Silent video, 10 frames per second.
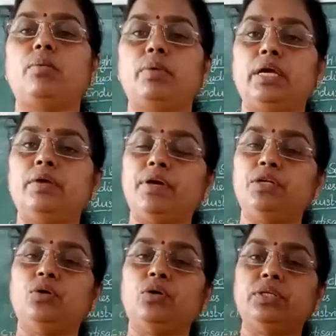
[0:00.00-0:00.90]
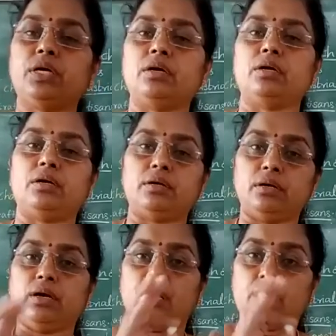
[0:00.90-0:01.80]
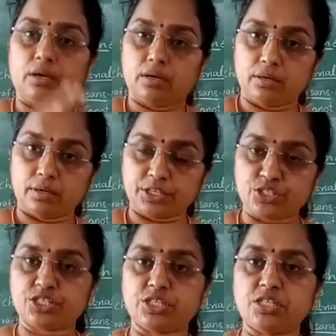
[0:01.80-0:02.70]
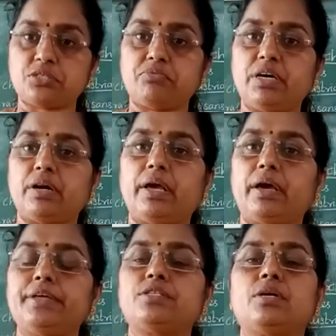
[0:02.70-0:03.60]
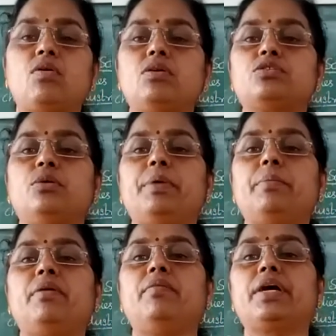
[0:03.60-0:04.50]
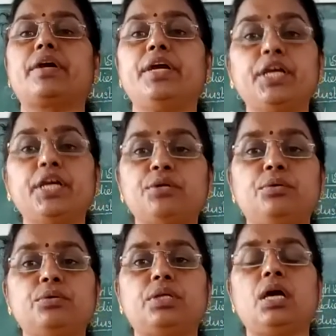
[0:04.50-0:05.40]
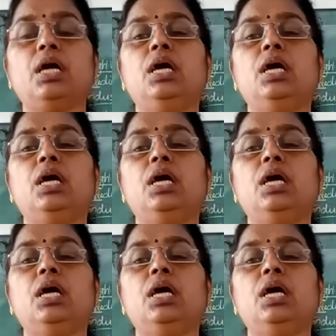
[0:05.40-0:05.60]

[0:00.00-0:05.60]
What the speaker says: even though the restrictions were increasing, also people were ready to do the